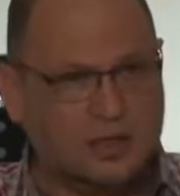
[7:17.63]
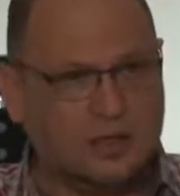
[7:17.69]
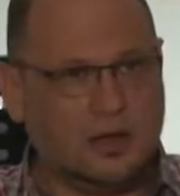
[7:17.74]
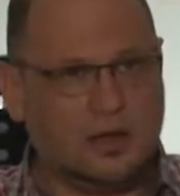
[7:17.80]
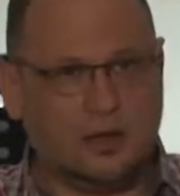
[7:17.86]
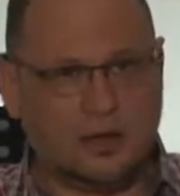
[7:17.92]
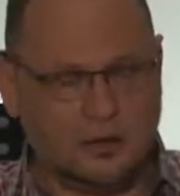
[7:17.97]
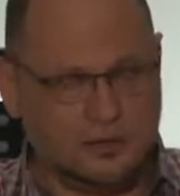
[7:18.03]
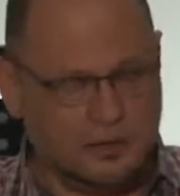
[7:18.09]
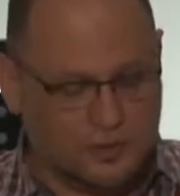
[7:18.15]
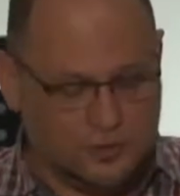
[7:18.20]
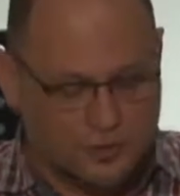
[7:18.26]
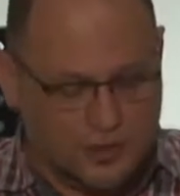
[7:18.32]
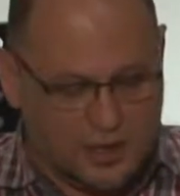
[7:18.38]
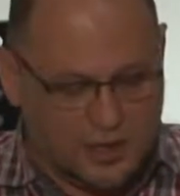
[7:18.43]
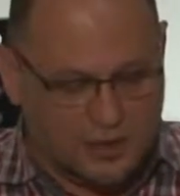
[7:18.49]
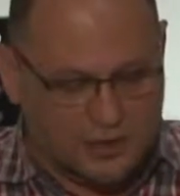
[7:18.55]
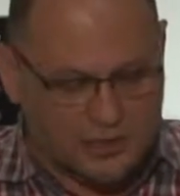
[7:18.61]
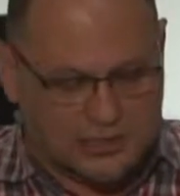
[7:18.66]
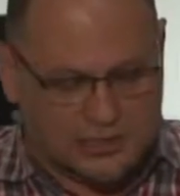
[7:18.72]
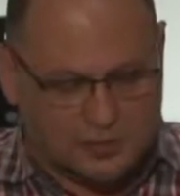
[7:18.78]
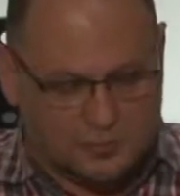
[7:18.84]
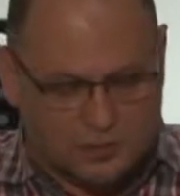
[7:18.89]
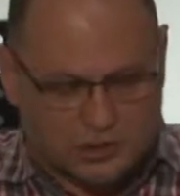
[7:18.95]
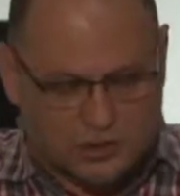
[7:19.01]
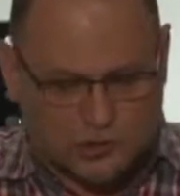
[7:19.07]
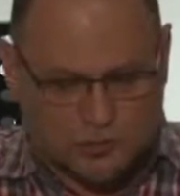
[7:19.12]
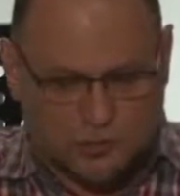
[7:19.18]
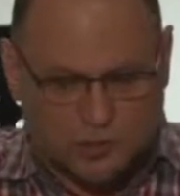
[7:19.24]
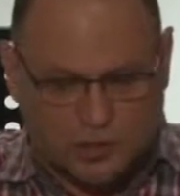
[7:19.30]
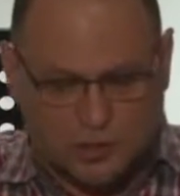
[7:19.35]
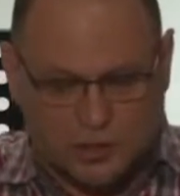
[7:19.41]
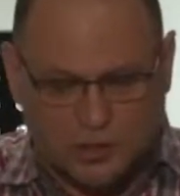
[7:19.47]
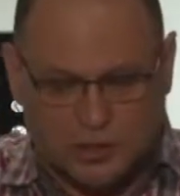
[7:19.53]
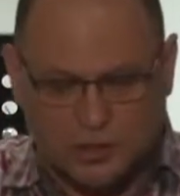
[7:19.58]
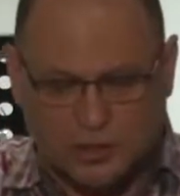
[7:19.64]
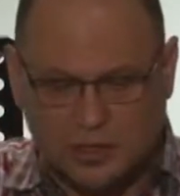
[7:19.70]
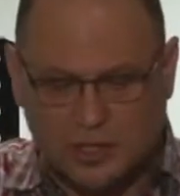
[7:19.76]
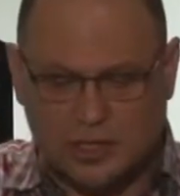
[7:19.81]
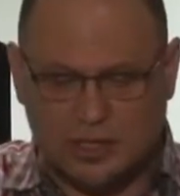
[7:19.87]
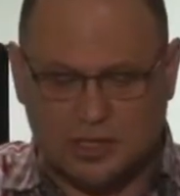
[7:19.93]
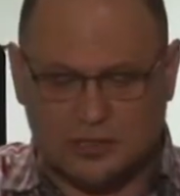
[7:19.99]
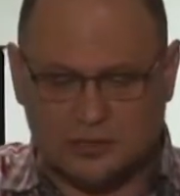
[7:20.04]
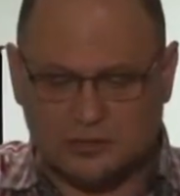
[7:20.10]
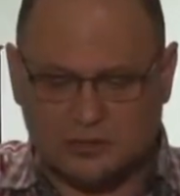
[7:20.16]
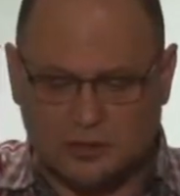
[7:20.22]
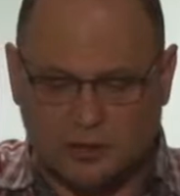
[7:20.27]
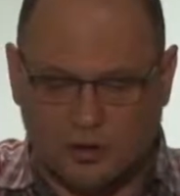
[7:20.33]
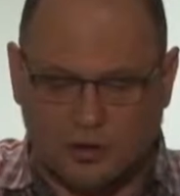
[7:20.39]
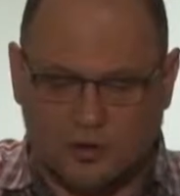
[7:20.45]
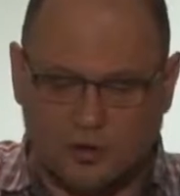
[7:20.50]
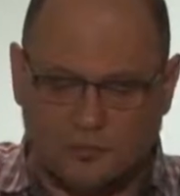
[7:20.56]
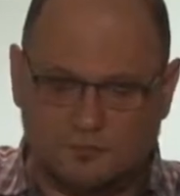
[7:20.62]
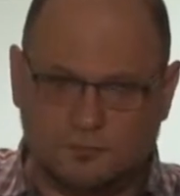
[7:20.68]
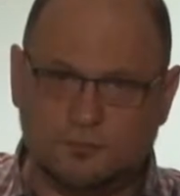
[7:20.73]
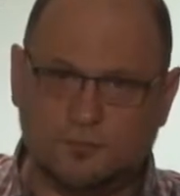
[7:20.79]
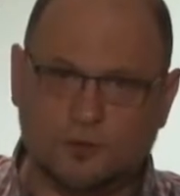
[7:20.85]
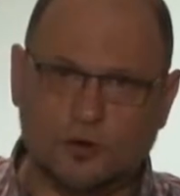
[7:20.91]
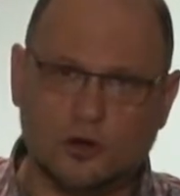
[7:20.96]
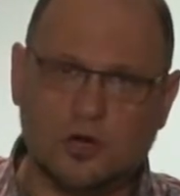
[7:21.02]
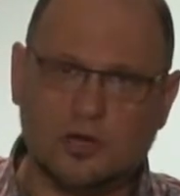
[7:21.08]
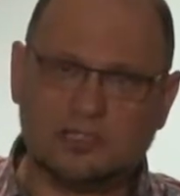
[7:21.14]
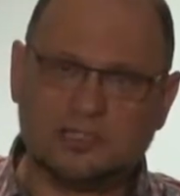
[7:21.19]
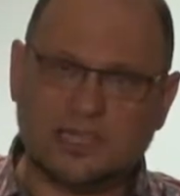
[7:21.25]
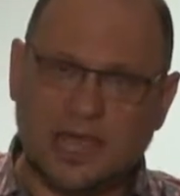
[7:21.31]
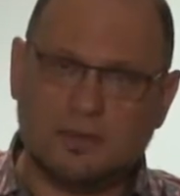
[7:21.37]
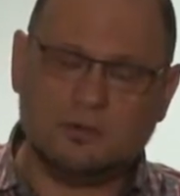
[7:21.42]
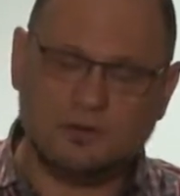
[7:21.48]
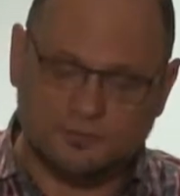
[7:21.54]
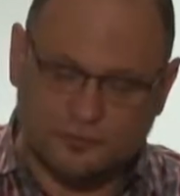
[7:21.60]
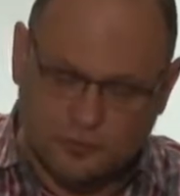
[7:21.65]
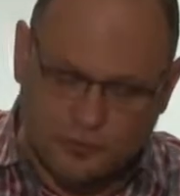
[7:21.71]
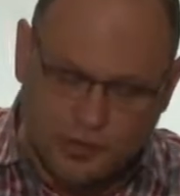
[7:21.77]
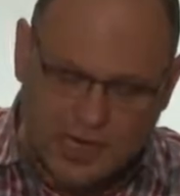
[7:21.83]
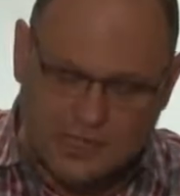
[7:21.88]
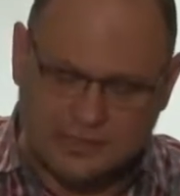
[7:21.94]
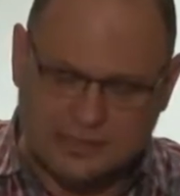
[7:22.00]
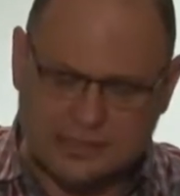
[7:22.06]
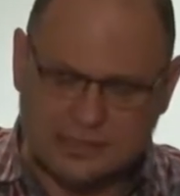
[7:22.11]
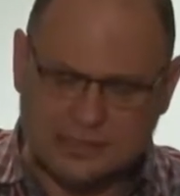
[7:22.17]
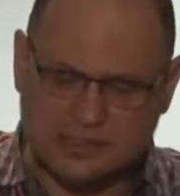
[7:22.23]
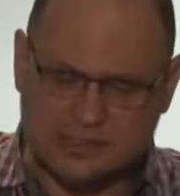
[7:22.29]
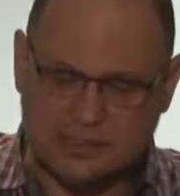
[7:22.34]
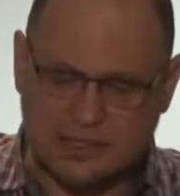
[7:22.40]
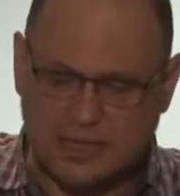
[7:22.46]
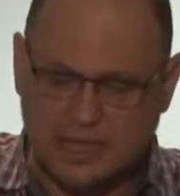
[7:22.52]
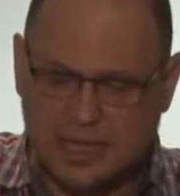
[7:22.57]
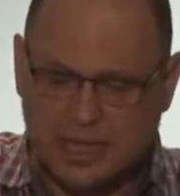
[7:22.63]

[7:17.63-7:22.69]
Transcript: Uh, their sermons were in a, uh, for a time of crisis